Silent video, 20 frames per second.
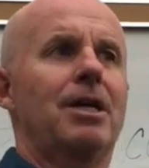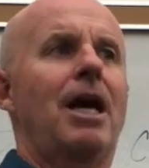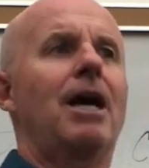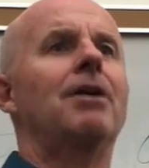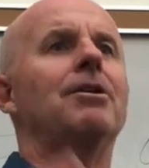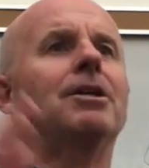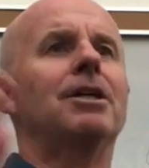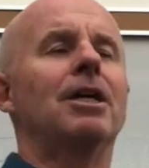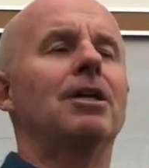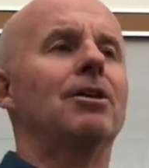
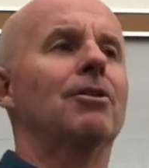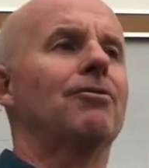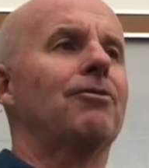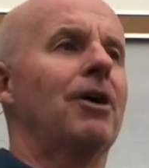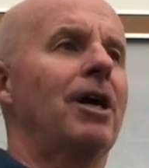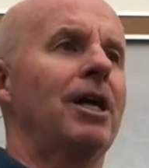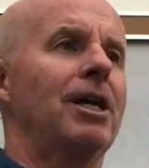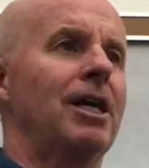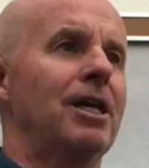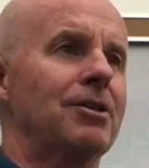how to get your
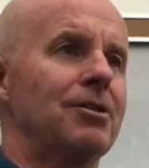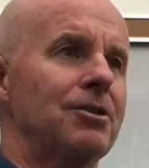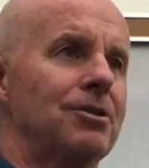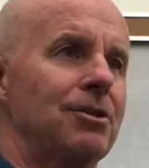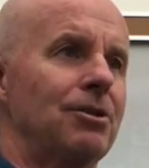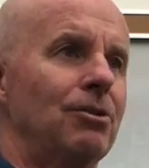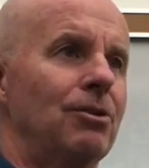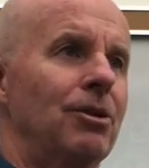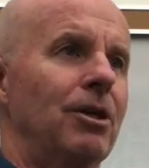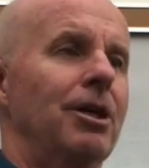finances
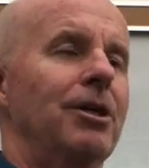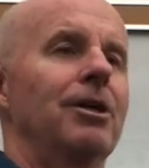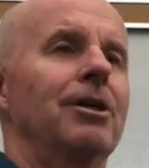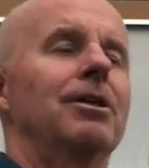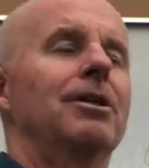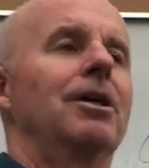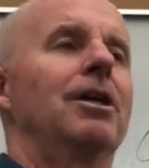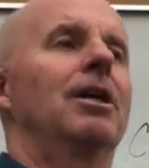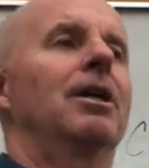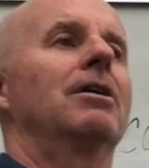in order,